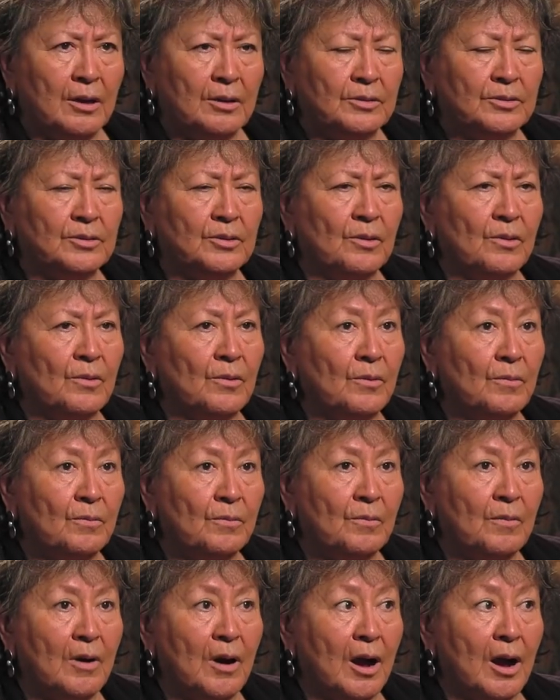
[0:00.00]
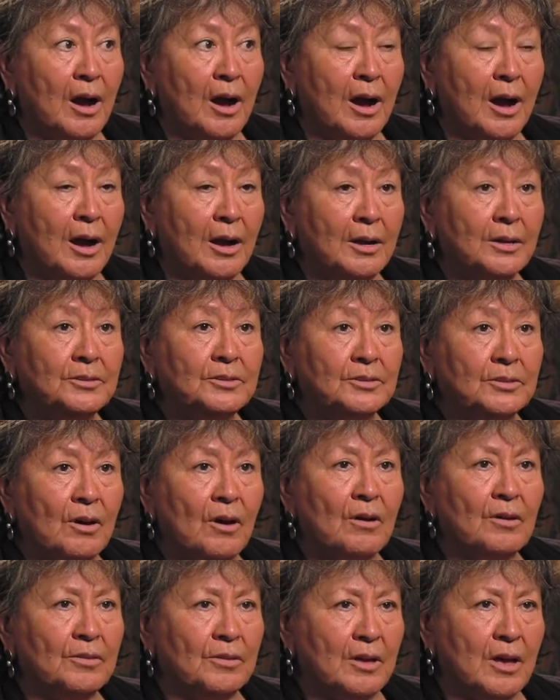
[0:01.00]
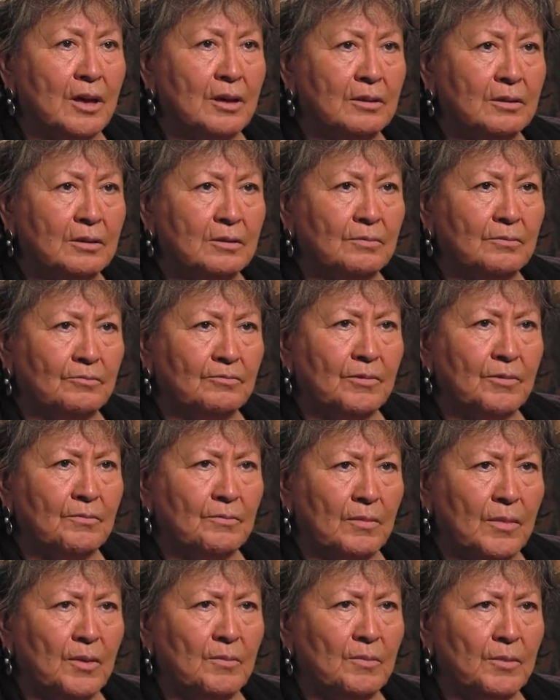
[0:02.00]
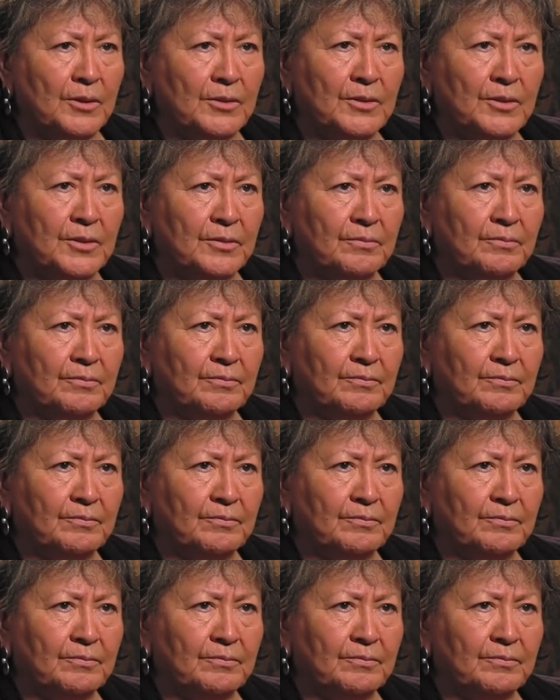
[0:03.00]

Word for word: So I saw that from my mother